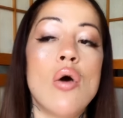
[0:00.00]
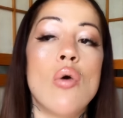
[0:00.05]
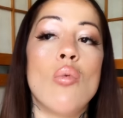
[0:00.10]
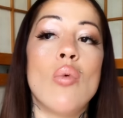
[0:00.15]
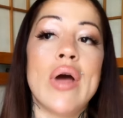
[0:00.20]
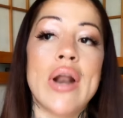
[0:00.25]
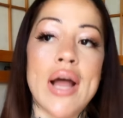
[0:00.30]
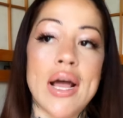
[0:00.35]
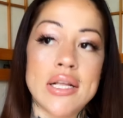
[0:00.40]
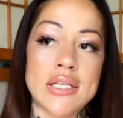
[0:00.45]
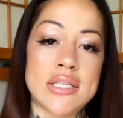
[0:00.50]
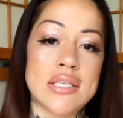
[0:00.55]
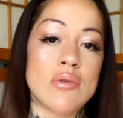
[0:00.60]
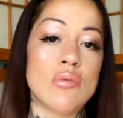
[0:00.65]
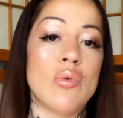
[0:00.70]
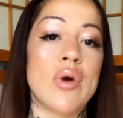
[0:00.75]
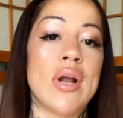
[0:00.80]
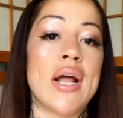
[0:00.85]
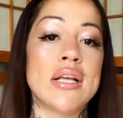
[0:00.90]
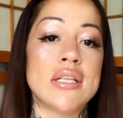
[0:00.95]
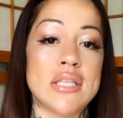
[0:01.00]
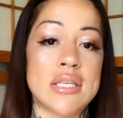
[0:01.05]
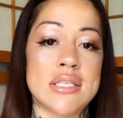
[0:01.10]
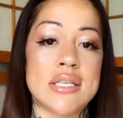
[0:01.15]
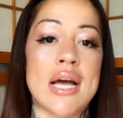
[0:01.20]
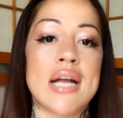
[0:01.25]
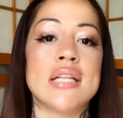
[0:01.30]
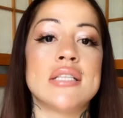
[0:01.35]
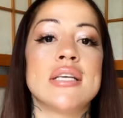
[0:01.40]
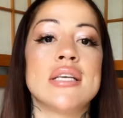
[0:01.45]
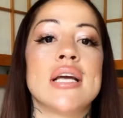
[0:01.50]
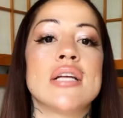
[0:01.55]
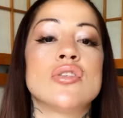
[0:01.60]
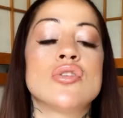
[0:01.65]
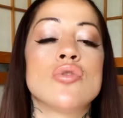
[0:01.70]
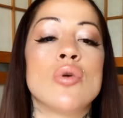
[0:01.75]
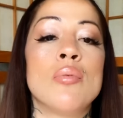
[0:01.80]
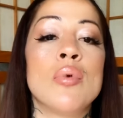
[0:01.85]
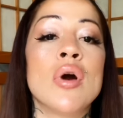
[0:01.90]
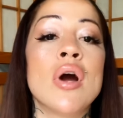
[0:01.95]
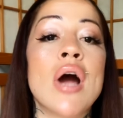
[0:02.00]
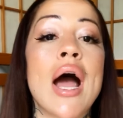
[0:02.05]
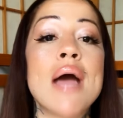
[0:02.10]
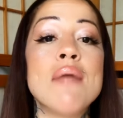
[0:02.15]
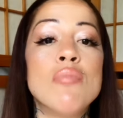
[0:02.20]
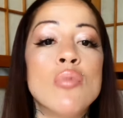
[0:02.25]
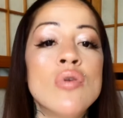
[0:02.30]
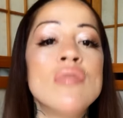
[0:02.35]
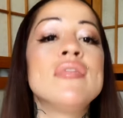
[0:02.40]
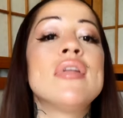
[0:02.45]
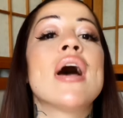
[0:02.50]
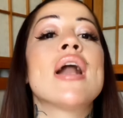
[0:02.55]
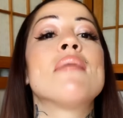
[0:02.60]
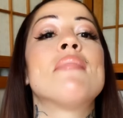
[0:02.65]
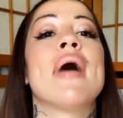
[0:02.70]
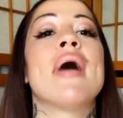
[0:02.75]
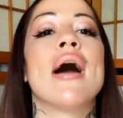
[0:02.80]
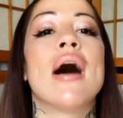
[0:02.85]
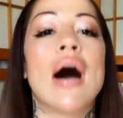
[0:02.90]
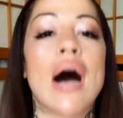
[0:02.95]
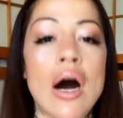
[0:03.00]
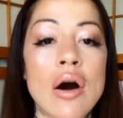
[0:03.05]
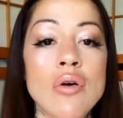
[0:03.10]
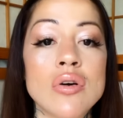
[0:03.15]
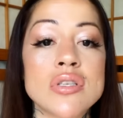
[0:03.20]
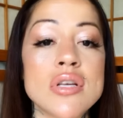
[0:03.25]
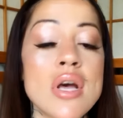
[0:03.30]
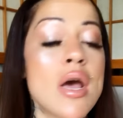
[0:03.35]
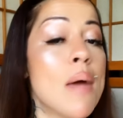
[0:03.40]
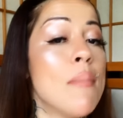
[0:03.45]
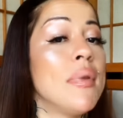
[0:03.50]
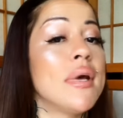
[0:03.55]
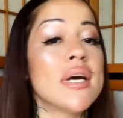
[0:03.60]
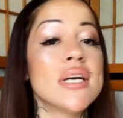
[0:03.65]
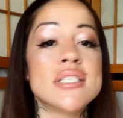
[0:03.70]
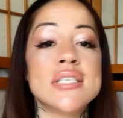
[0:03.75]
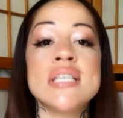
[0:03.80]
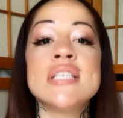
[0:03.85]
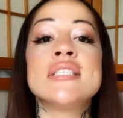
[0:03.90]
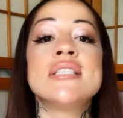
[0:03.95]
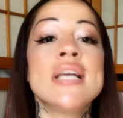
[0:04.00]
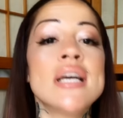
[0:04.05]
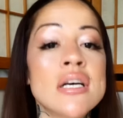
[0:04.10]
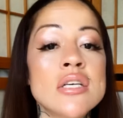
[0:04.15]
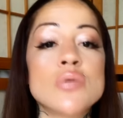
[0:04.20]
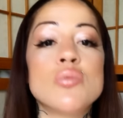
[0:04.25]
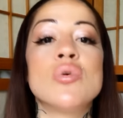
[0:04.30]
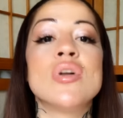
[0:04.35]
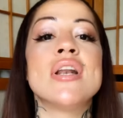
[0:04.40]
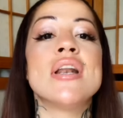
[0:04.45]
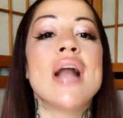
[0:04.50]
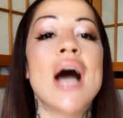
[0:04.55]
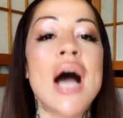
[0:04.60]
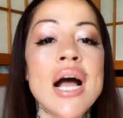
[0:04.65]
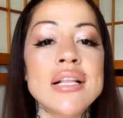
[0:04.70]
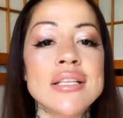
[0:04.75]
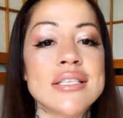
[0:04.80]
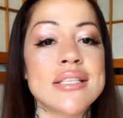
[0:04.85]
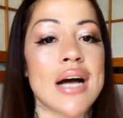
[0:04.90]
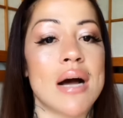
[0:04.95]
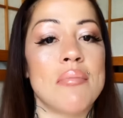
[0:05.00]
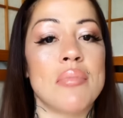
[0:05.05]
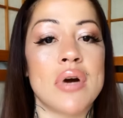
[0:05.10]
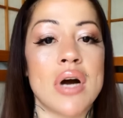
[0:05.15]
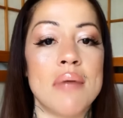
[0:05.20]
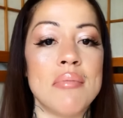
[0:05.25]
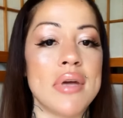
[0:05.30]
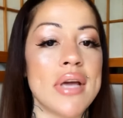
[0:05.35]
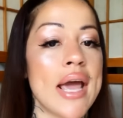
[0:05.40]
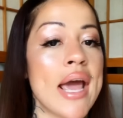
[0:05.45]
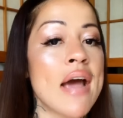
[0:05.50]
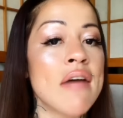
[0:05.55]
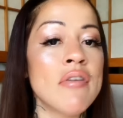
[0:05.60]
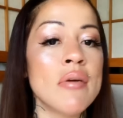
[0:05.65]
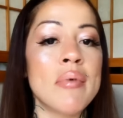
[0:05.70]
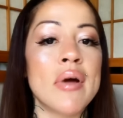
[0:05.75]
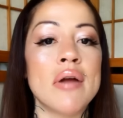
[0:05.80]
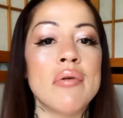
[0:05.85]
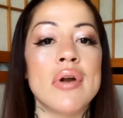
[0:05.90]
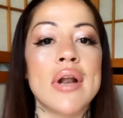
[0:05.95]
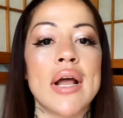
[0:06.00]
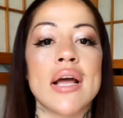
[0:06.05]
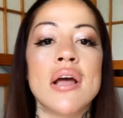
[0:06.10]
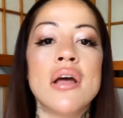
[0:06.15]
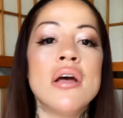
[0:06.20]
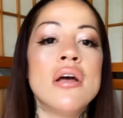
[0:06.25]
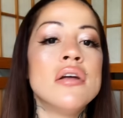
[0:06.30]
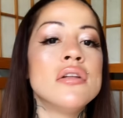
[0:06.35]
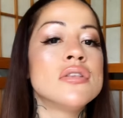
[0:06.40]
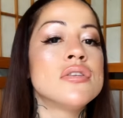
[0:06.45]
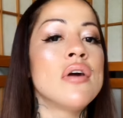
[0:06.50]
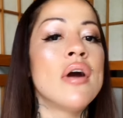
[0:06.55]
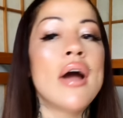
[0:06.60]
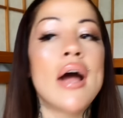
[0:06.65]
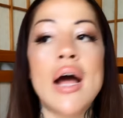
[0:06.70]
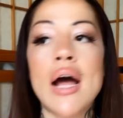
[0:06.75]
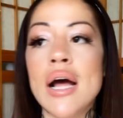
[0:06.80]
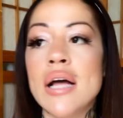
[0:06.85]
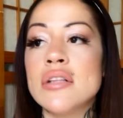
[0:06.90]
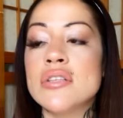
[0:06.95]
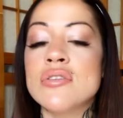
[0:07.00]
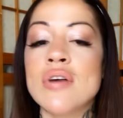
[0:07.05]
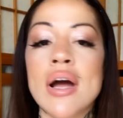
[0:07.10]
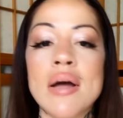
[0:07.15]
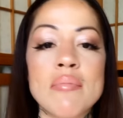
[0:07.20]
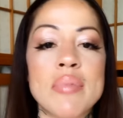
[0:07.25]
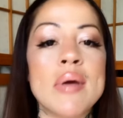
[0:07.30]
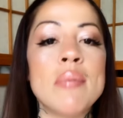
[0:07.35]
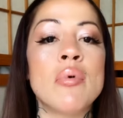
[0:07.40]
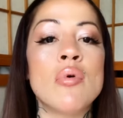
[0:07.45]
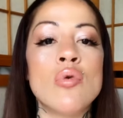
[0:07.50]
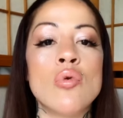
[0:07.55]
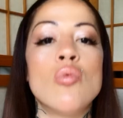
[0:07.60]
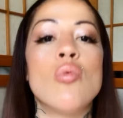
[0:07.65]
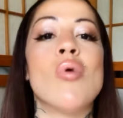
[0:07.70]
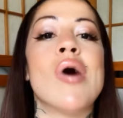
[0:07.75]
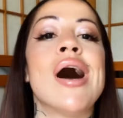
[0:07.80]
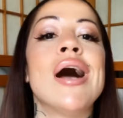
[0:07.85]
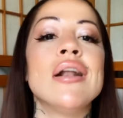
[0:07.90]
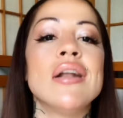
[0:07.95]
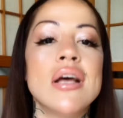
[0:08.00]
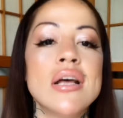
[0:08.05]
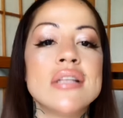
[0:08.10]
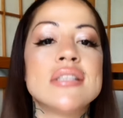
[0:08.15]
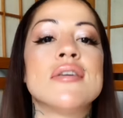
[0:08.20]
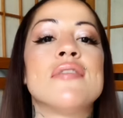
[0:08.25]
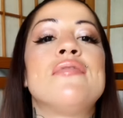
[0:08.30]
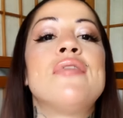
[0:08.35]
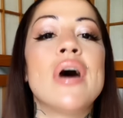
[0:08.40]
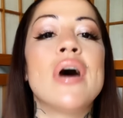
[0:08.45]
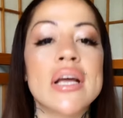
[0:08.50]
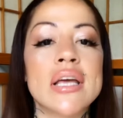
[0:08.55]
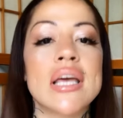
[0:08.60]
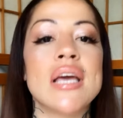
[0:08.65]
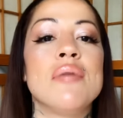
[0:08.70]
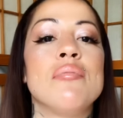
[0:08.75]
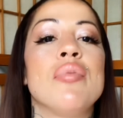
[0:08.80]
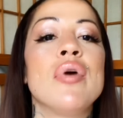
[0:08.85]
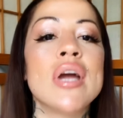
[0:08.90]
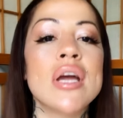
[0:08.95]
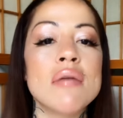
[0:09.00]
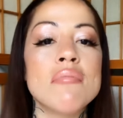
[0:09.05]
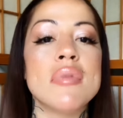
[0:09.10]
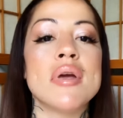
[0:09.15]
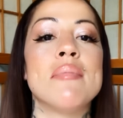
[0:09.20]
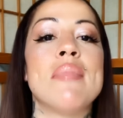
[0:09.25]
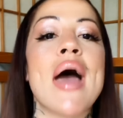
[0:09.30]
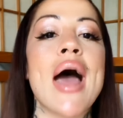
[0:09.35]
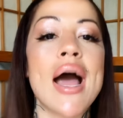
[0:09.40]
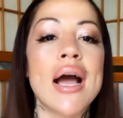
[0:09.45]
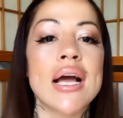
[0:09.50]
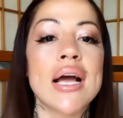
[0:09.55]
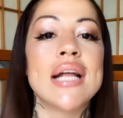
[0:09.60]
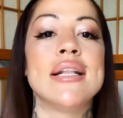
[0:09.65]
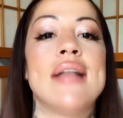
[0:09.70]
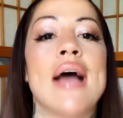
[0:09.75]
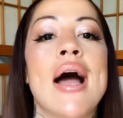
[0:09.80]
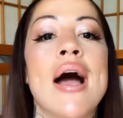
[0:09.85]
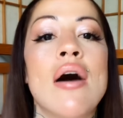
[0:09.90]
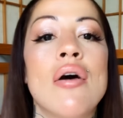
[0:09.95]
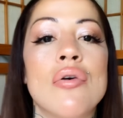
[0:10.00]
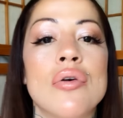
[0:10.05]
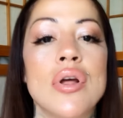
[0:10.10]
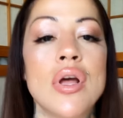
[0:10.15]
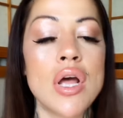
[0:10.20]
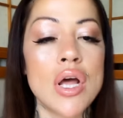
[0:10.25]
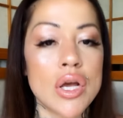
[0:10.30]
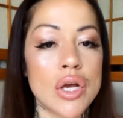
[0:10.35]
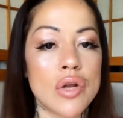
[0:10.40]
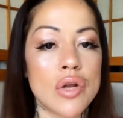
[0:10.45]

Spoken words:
When I decided to get sober, I moved out of my house because these niggas would not stop coming. Everybody were like, Taran, people who want to fucking bring me back down.